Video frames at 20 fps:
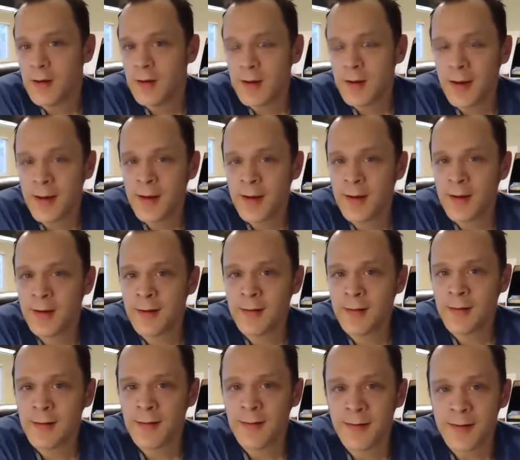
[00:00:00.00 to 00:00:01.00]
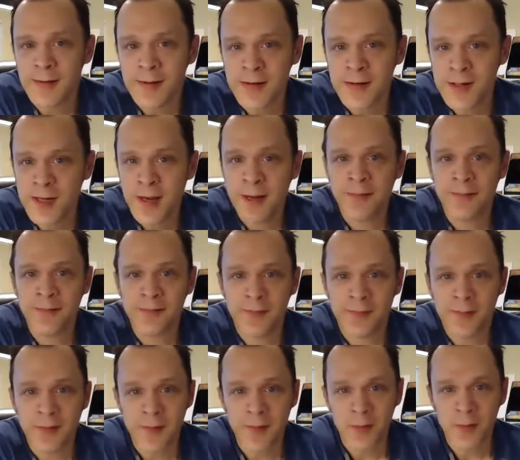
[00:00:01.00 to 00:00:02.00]
And Jeff,
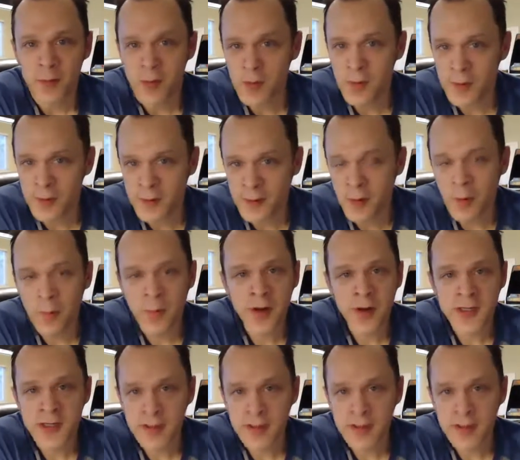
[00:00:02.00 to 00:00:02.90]
put so much